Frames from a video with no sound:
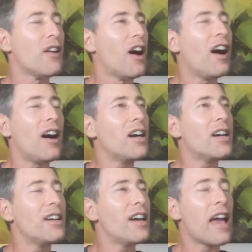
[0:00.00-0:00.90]

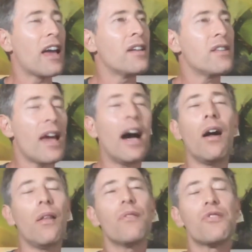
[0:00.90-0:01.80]
Uh, and yeah,
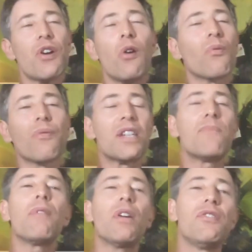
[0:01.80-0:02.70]
so let's
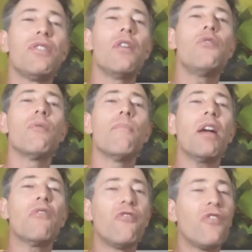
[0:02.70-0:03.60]
continue to
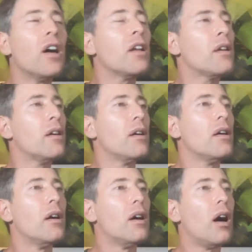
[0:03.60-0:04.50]
make fun
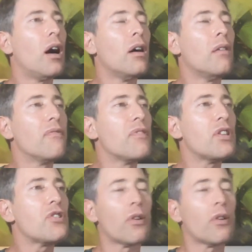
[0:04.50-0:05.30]
of these